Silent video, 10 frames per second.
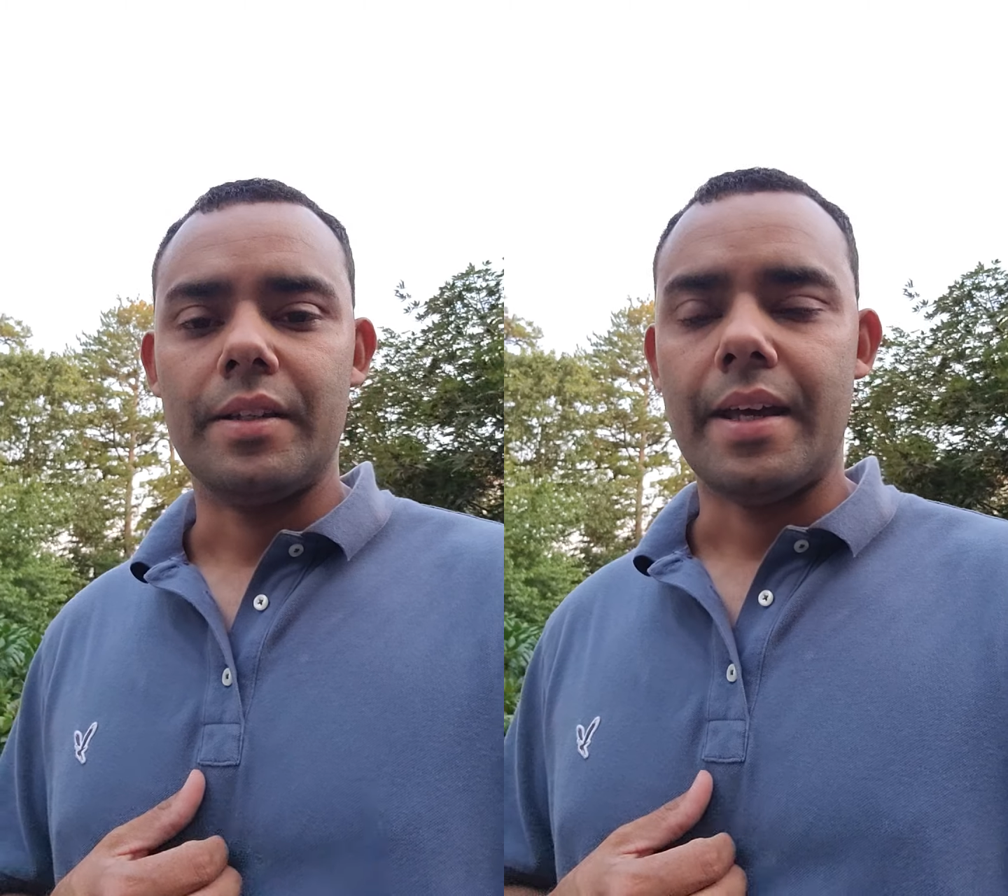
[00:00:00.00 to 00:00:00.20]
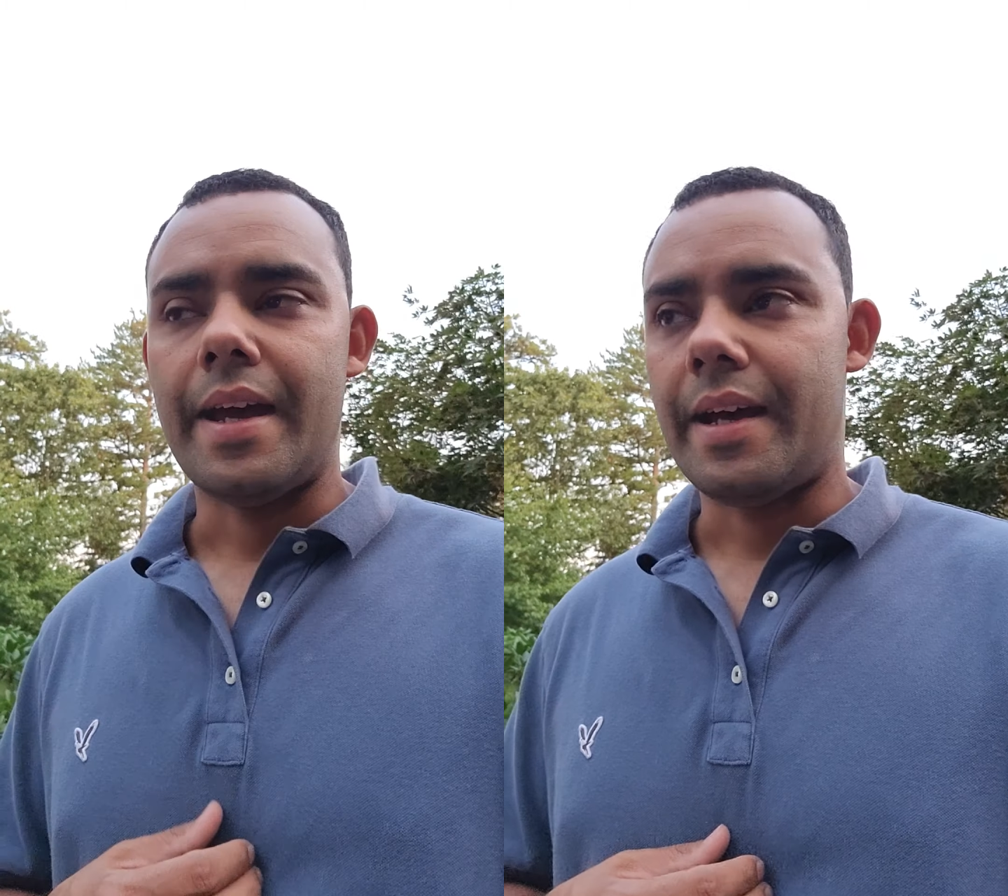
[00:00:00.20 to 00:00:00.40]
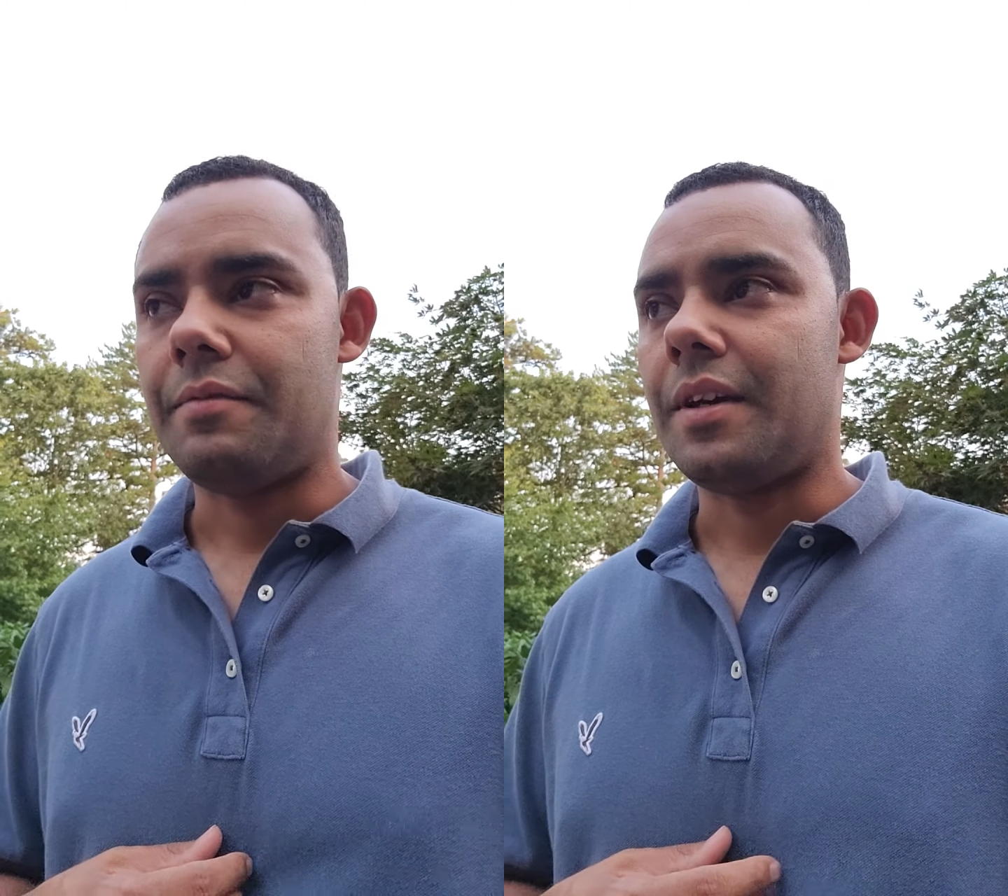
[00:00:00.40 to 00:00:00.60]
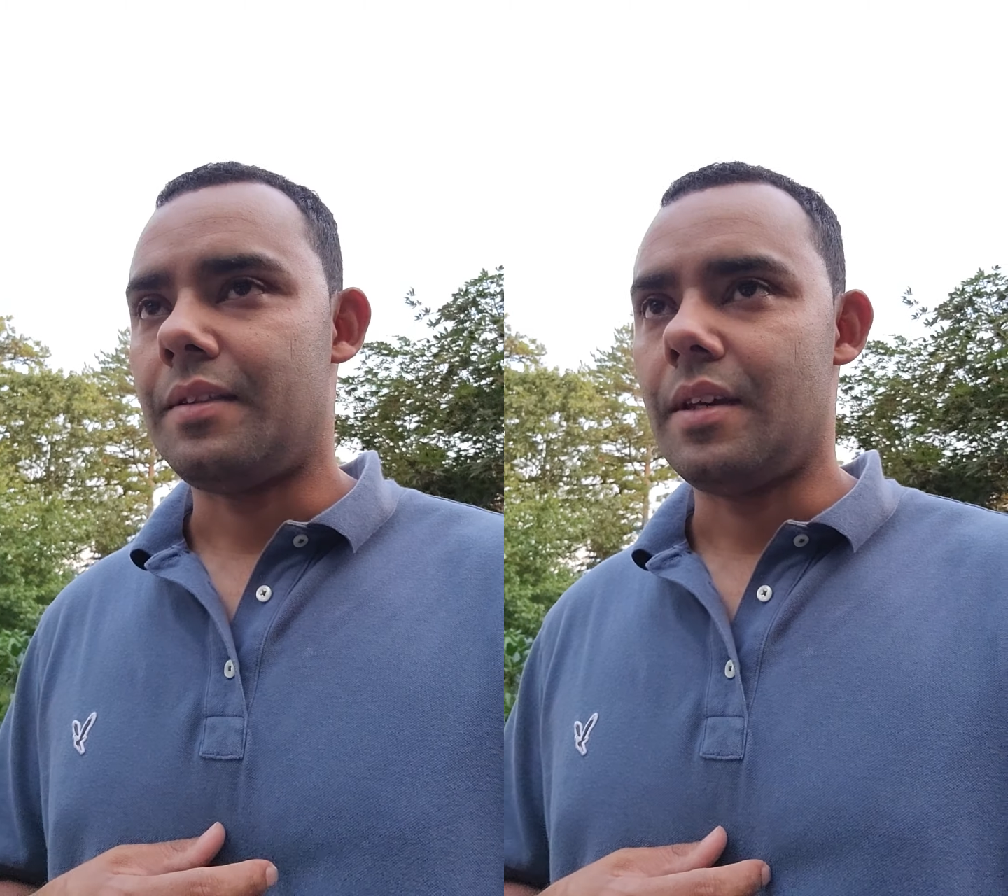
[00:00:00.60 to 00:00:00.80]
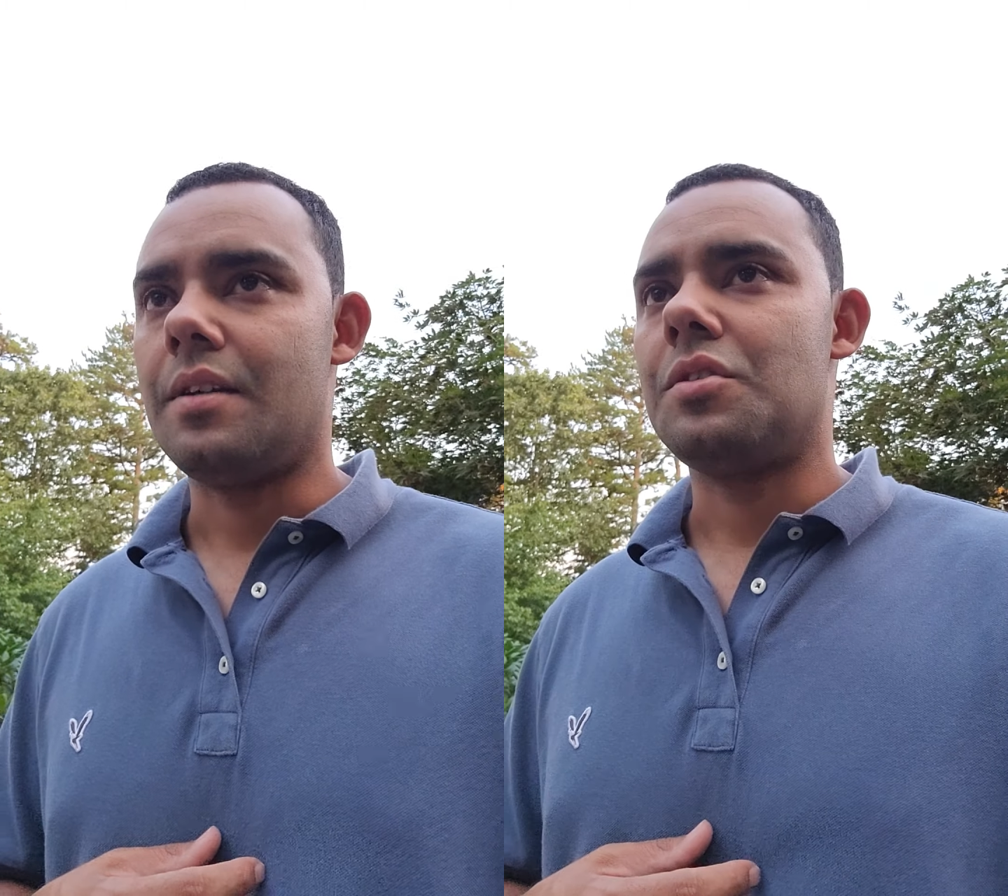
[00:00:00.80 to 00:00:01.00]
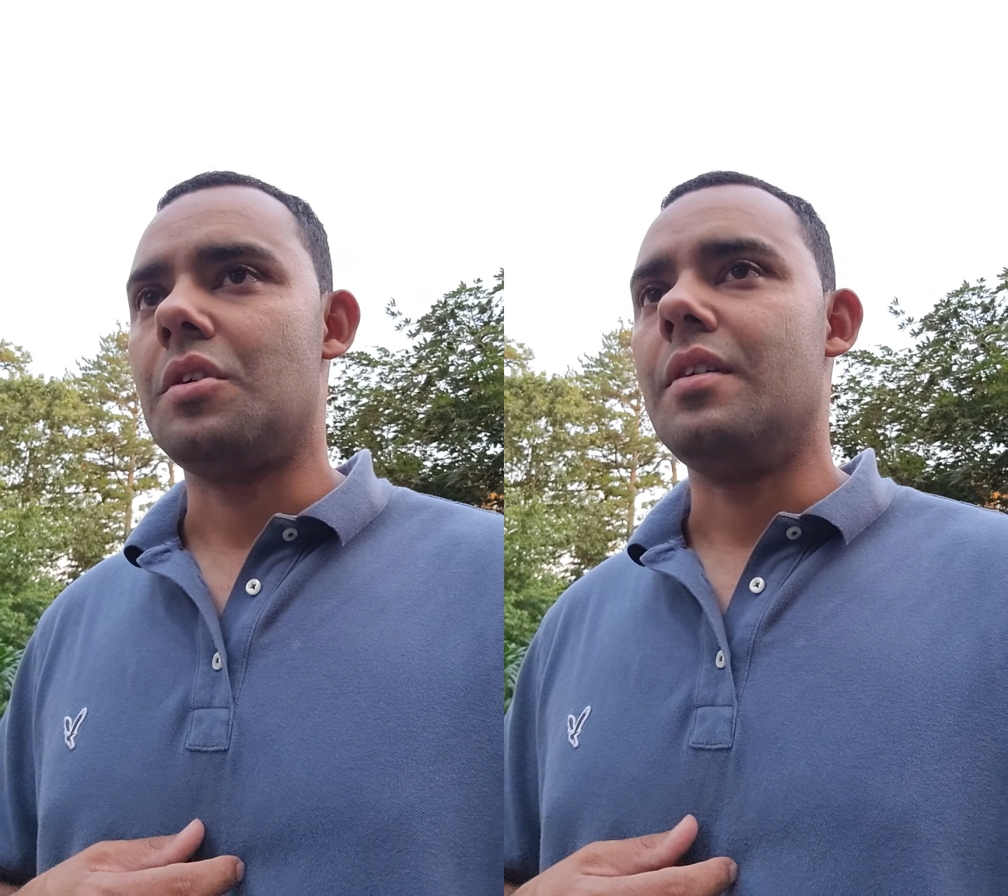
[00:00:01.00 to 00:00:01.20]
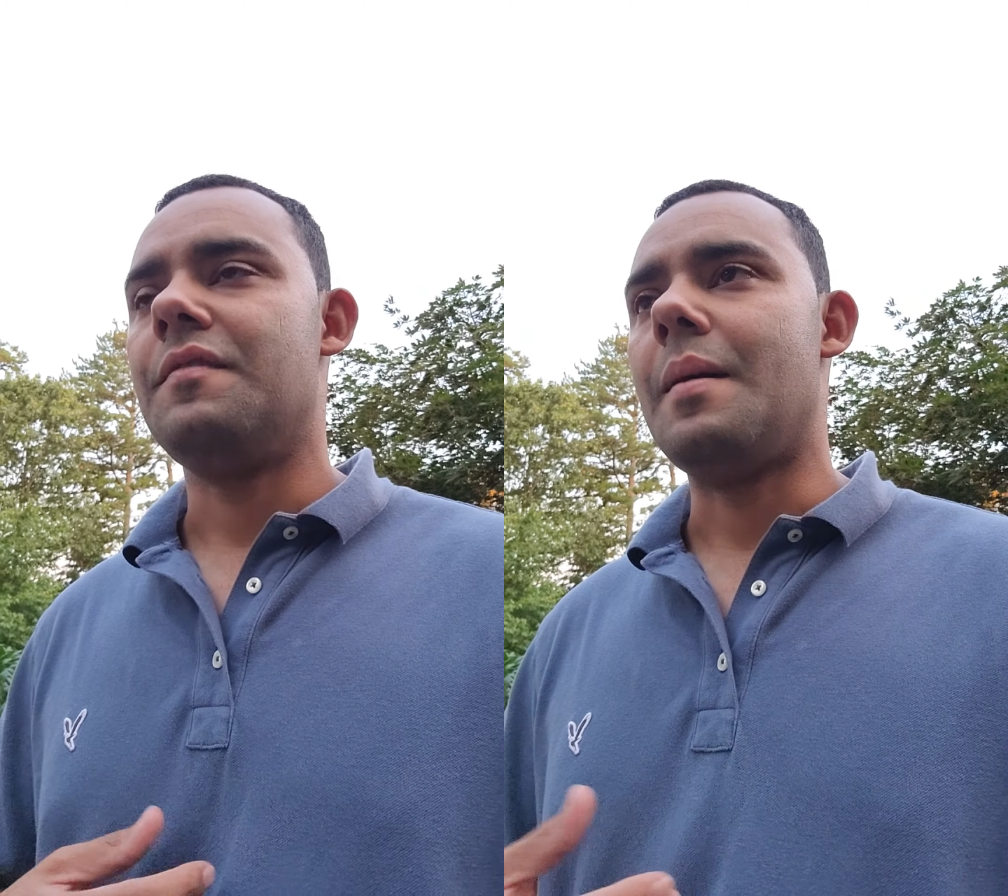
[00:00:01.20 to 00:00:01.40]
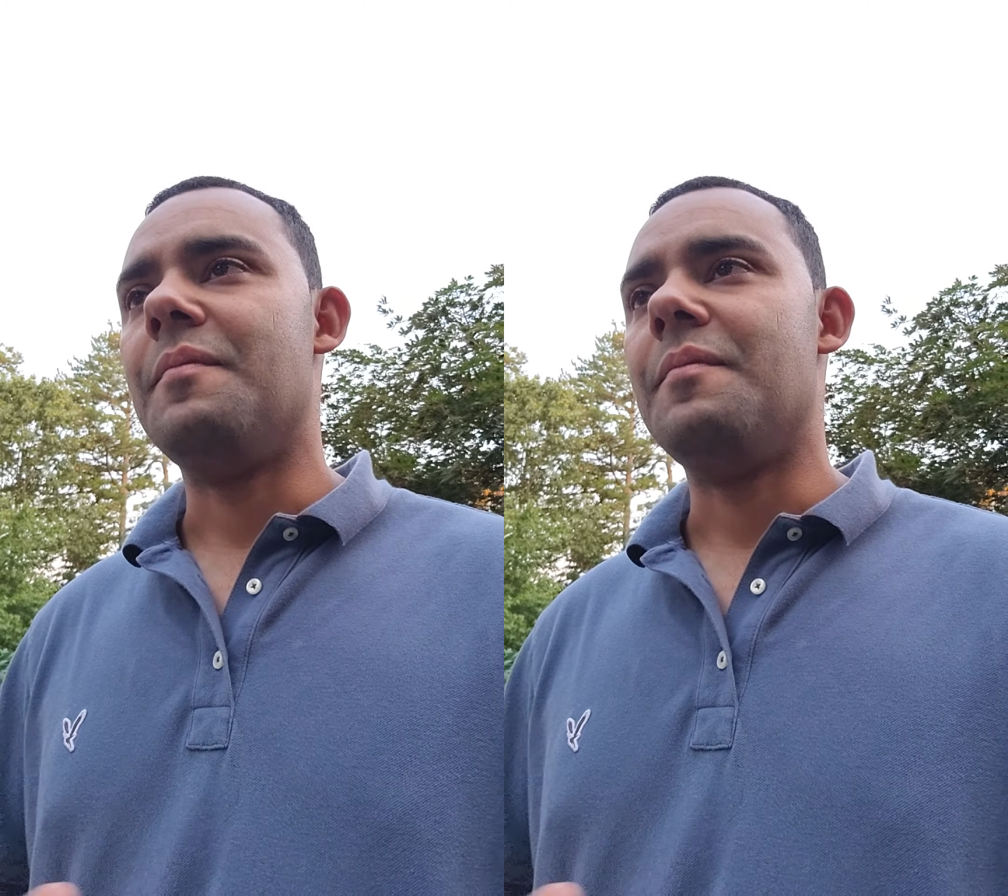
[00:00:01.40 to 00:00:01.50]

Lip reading: in the head right there. So if